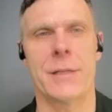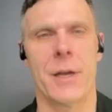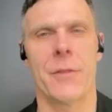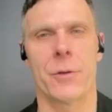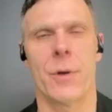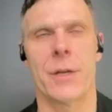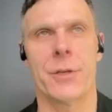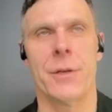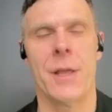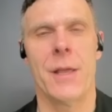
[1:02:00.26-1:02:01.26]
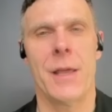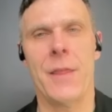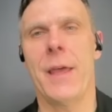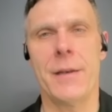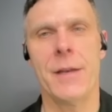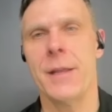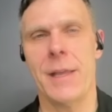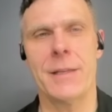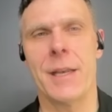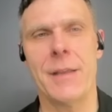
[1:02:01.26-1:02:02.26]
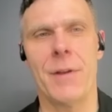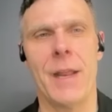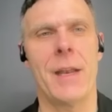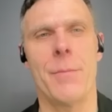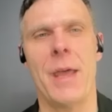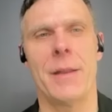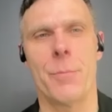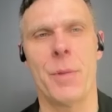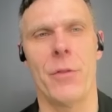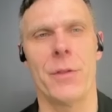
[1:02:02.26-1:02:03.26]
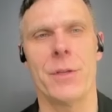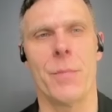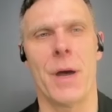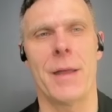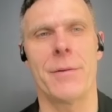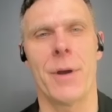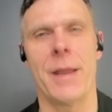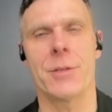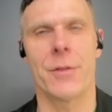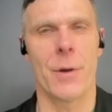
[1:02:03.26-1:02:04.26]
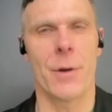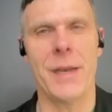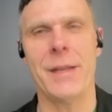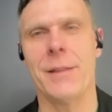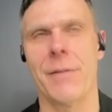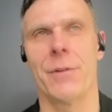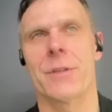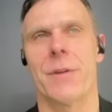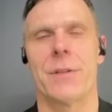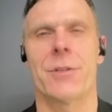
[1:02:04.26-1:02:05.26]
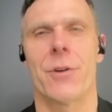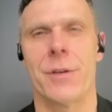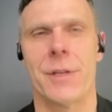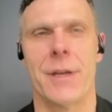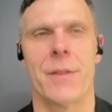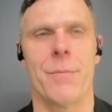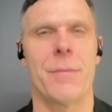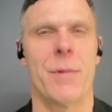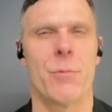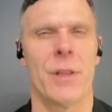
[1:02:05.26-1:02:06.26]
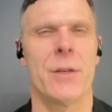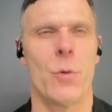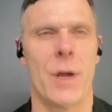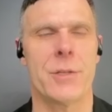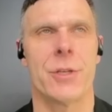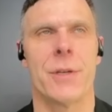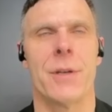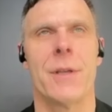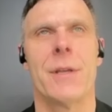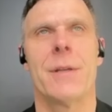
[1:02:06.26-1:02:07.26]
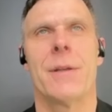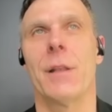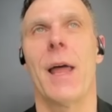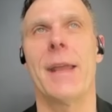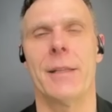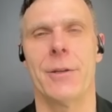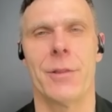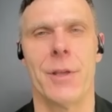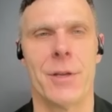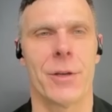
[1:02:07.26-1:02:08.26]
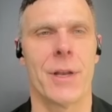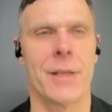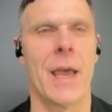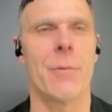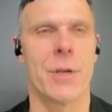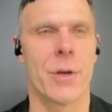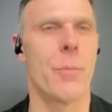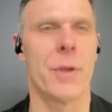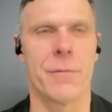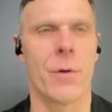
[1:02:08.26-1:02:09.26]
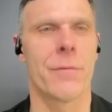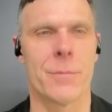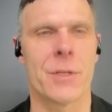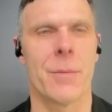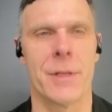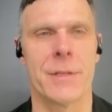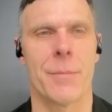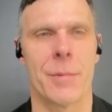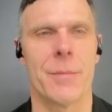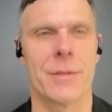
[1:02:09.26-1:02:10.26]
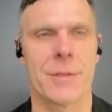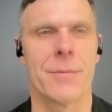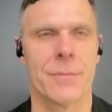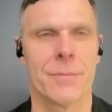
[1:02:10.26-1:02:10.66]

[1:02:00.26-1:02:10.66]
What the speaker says: That's another question. And then, is it even NMN in the pill that you bought, right? So there are many levels of uncertainty here that make me really question the likelihood that you're going to get what you're hoping for from some of these supplements.